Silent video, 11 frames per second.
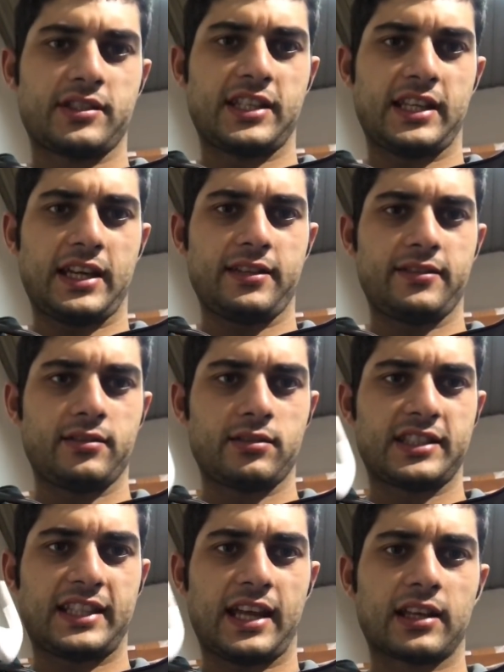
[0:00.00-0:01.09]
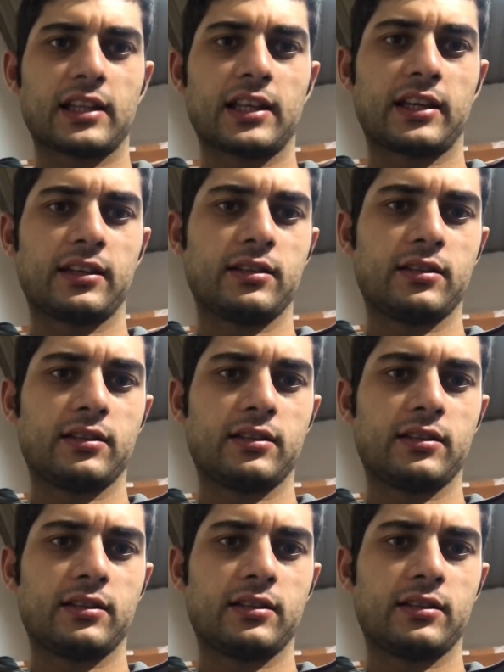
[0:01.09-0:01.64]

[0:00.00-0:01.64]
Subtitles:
See that? It's dangling.